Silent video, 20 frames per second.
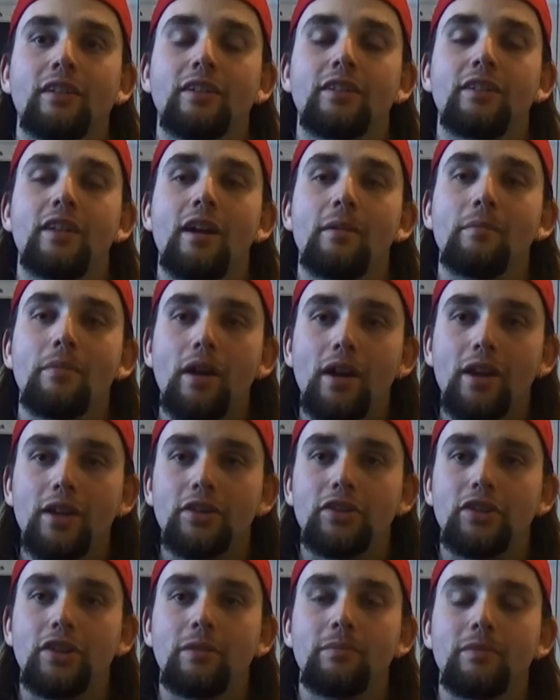down by
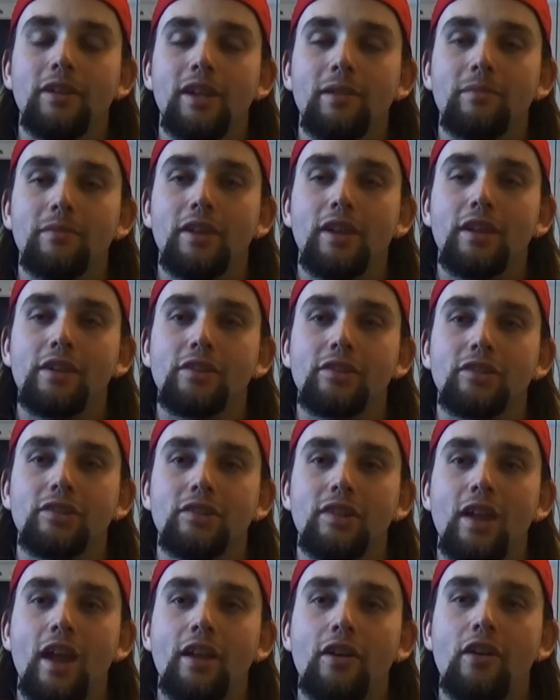your chimney emptying his
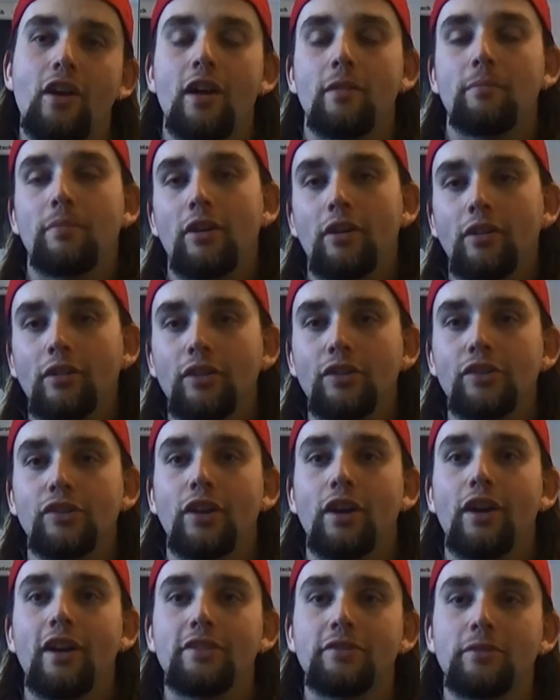sack, I
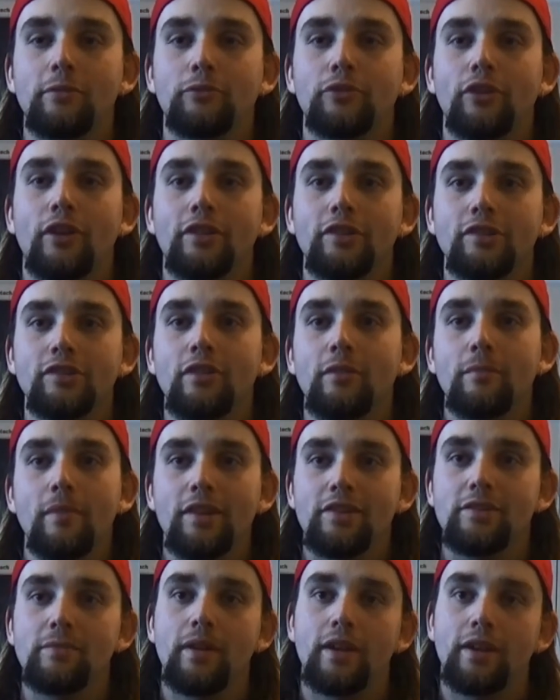apologize, I'm trying to stop
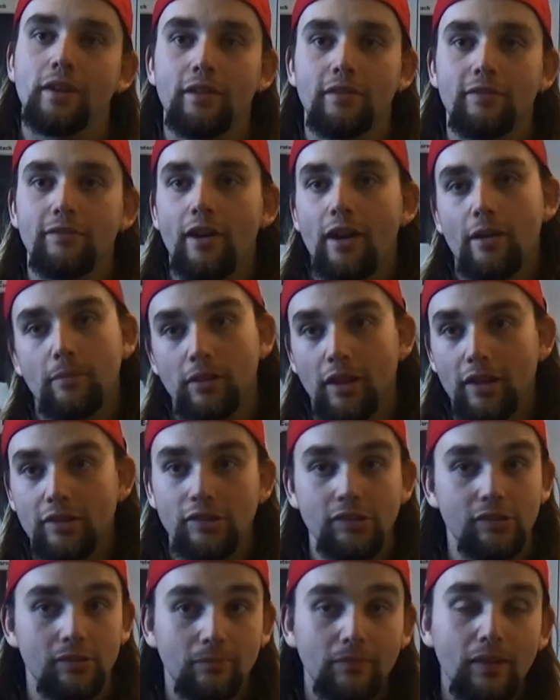masturbating to
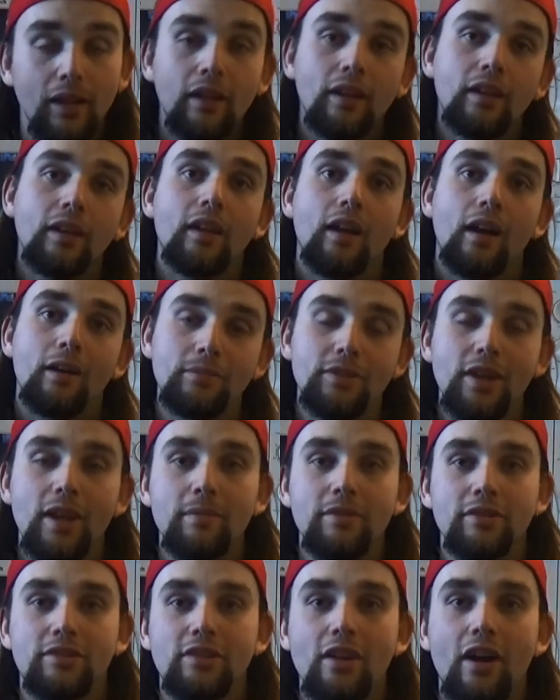fireplaces. I'm
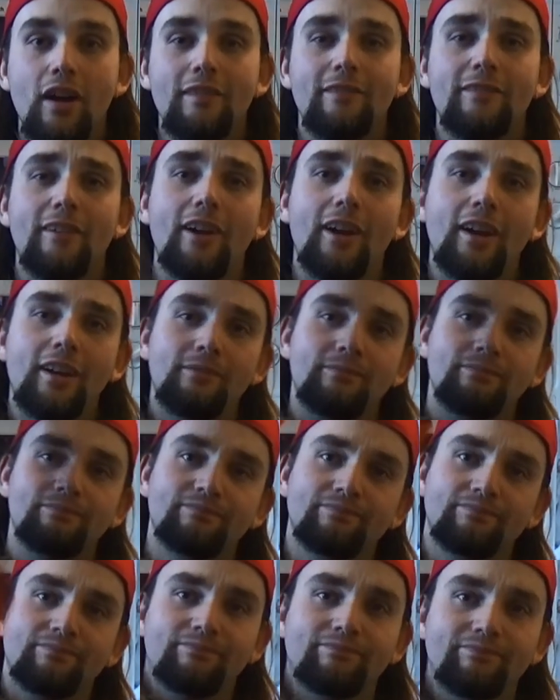Damian Skyfire,
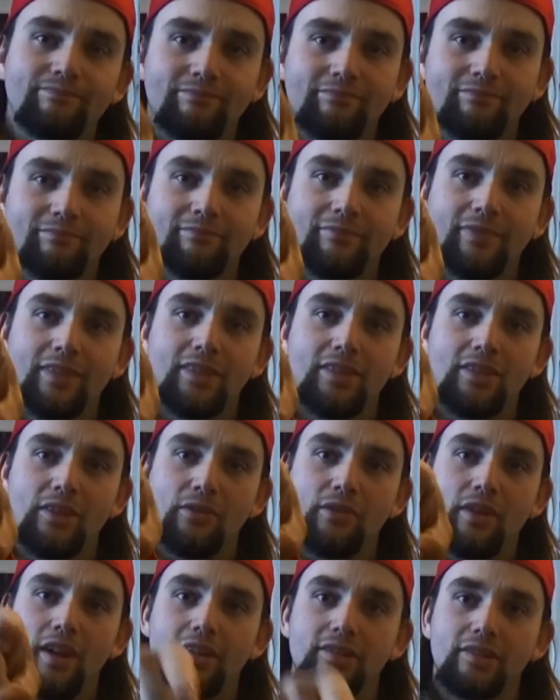
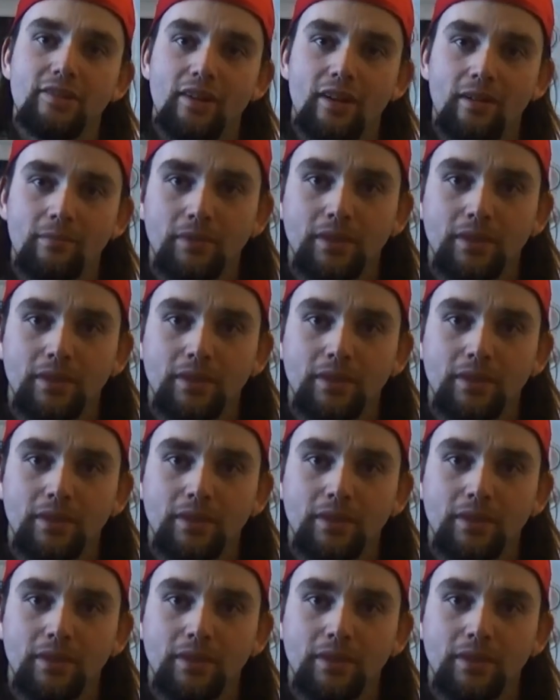till next time.